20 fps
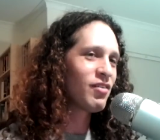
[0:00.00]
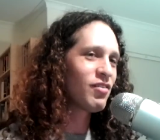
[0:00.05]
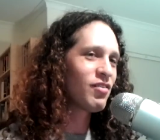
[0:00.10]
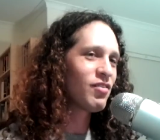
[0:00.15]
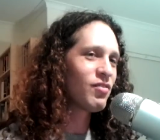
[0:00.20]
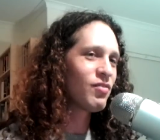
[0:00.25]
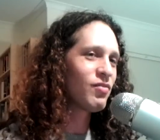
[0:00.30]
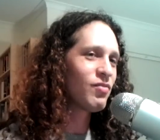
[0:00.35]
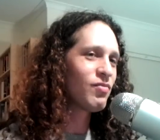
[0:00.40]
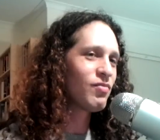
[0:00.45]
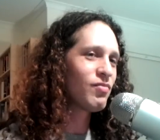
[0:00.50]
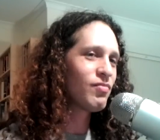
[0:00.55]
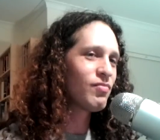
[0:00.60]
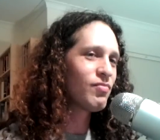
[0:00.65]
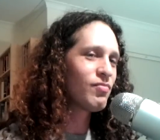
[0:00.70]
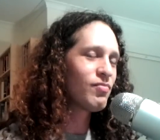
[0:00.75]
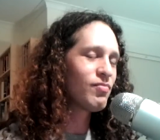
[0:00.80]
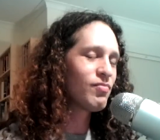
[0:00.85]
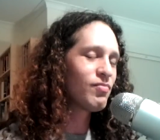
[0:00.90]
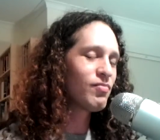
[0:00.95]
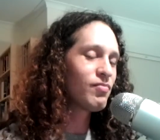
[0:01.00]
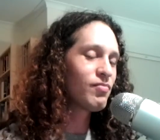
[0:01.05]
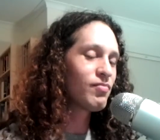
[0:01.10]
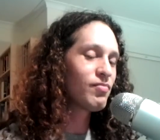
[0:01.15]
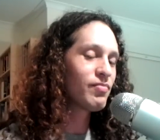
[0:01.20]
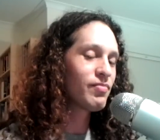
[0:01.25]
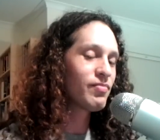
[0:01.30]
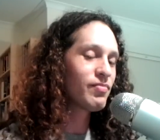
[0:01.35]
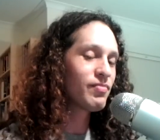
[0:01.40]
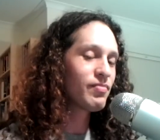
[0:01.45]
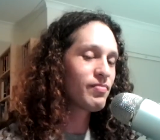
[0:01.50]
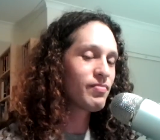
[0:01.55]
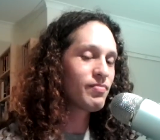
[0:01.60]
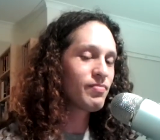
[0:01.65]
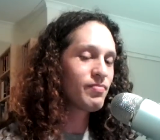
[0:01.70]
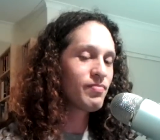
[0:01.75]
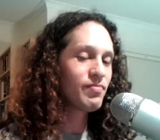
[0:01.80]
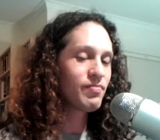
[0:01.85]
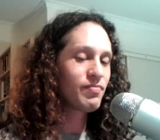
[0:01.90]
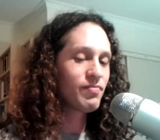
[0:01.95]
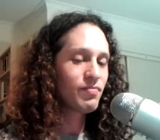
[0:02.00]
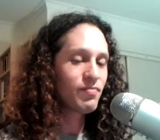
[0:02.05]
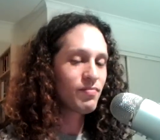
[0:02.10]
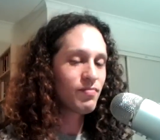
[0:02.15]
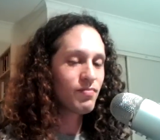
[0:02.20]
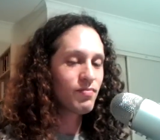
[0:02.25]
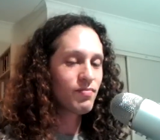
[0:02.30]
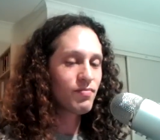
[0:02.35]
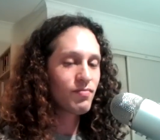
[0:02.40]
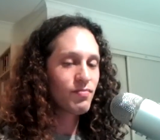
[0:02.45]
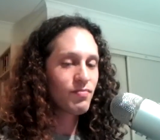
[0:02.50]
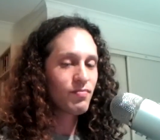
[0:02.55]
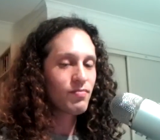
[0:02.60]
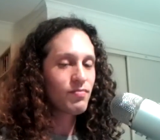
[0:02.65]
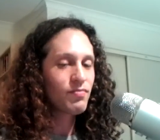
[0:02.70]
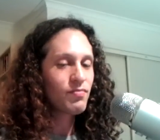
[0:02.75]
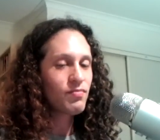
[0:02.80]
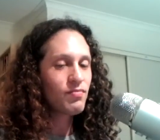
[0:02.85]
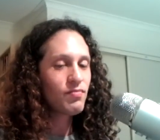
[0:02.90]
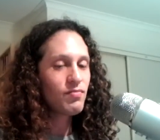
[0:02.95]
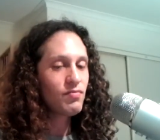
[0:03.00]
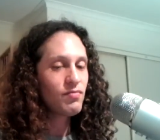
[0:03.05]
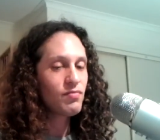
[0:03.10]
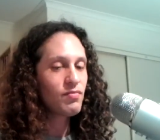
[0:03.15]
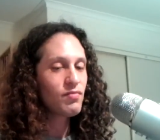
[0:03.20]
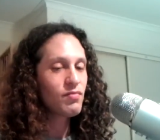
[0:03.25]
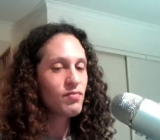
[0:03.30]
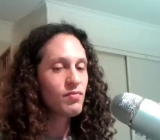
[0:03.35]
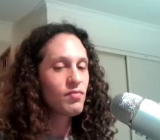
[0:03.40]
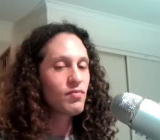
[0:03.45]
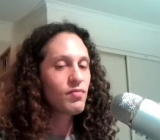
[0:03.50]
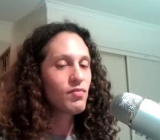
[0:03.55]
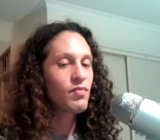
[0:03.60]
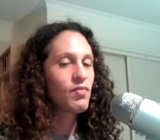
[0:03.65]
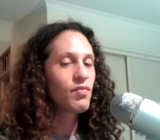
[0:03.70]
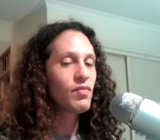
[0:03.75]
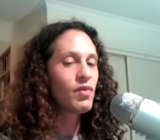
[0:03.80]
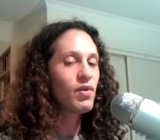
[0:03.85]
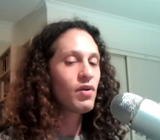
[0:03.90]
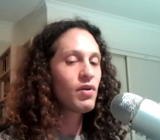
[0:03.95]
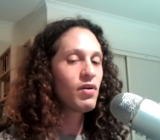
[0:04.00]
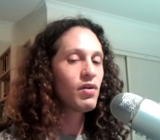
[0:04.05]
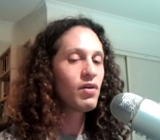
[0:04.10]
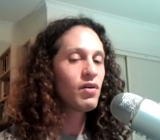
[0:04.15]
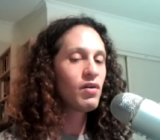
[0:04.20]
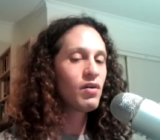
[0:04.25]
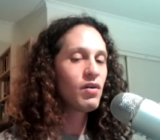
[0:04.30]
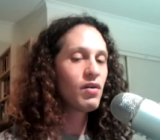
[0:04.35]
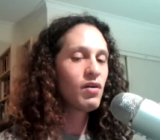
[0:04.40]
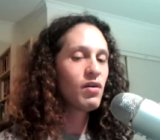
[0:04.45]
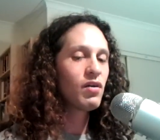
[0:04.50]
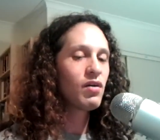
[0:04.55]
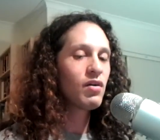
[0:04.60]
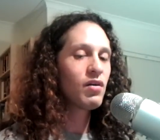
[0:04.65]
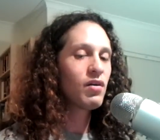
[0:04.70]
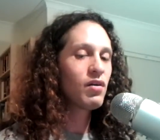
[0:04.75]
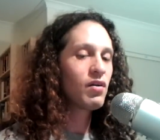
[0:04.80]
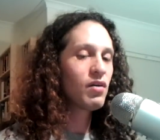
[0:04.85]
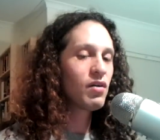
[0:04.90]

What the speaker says: (no one is talking)